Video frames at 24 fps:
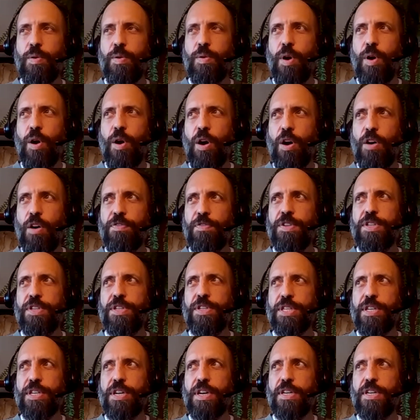often
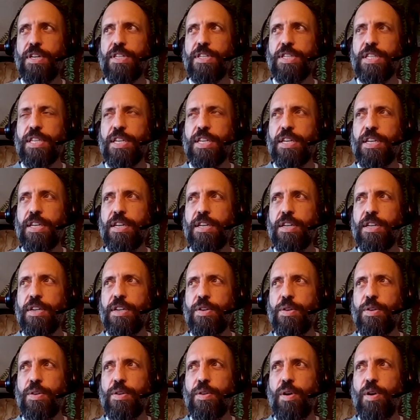discussed
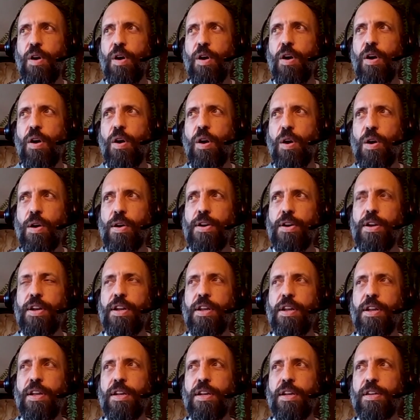in
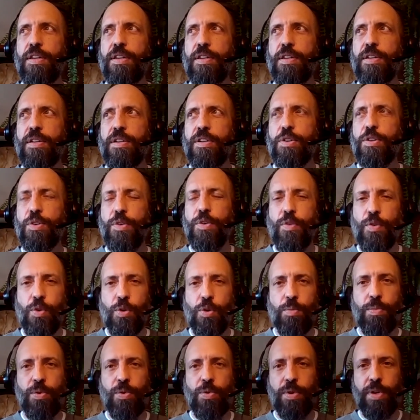hardening
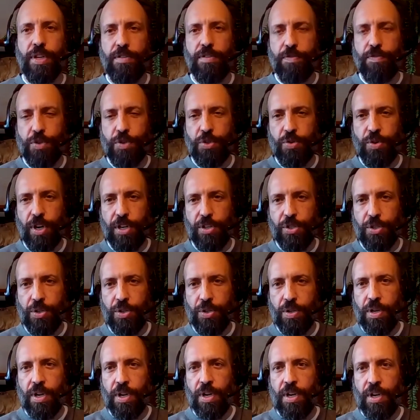durable infrastructure,
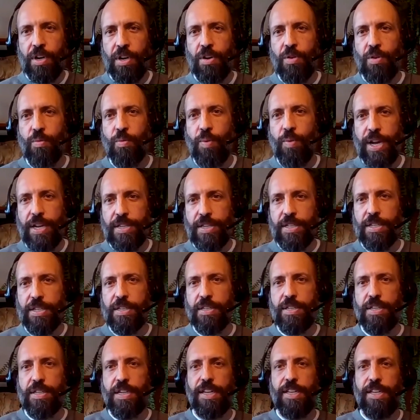raising
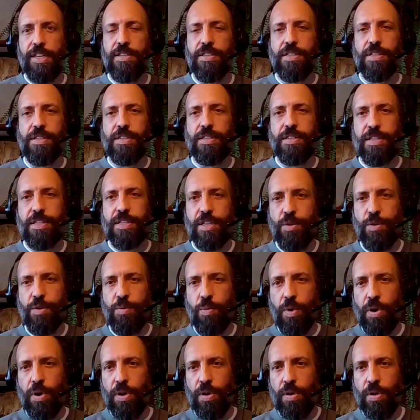cities,
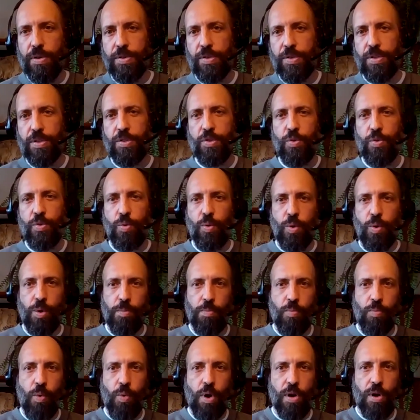seawalls,
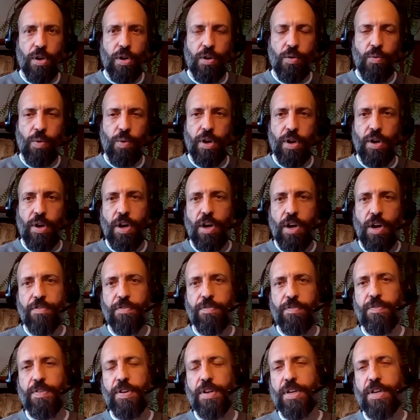storm water
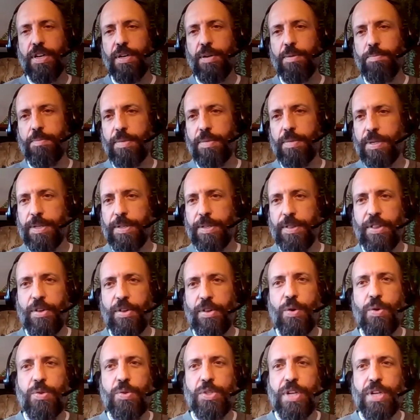runoff,
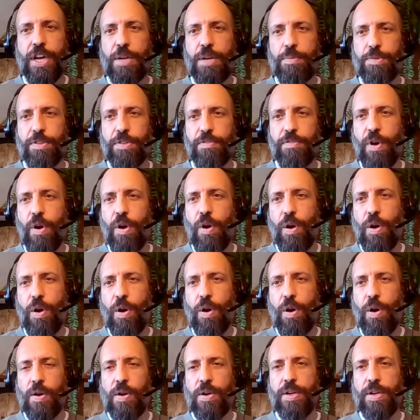those types of
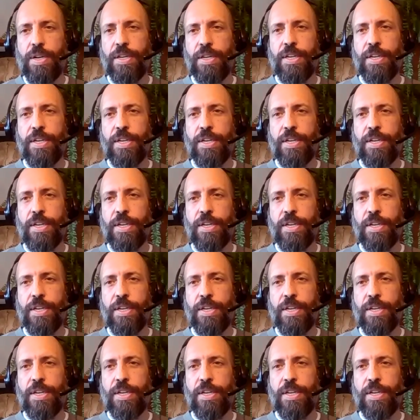hard,